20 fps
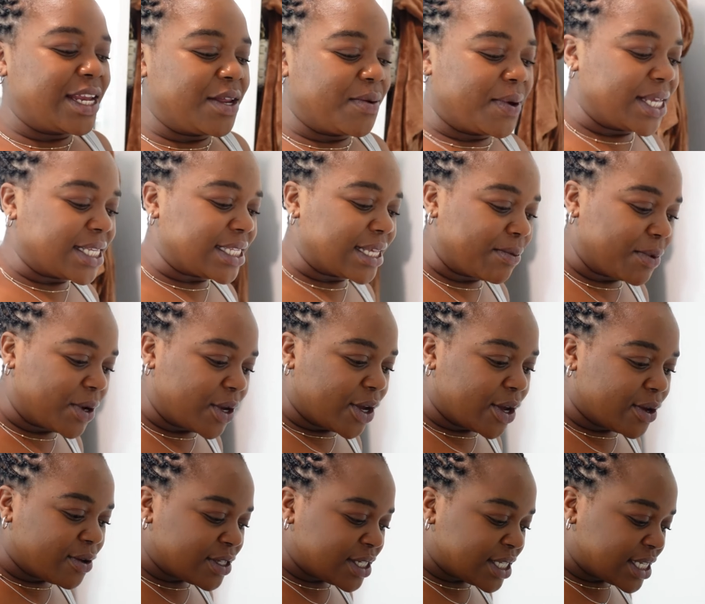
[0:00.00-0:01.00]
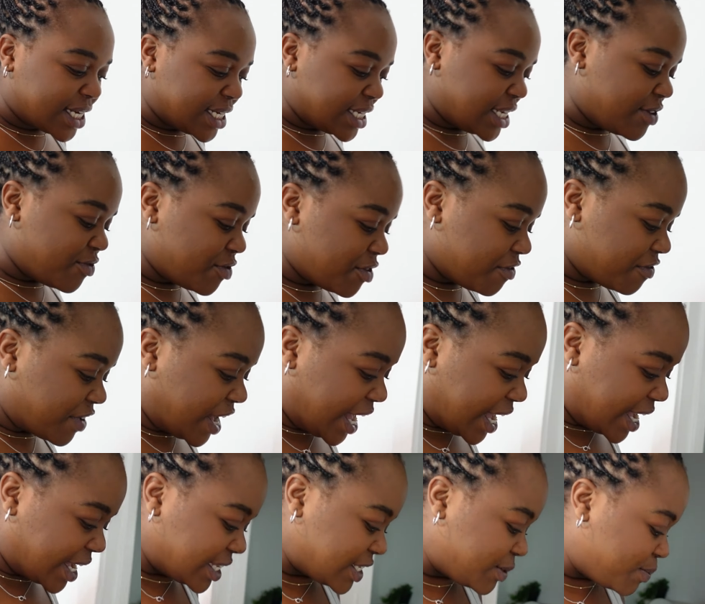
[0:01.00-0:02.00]
anyways, I'm gonna go study and
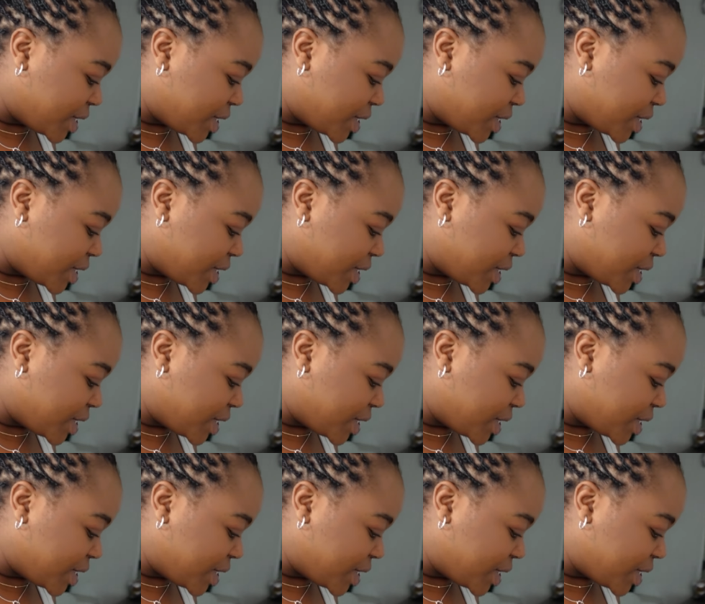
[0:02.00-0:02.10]
revise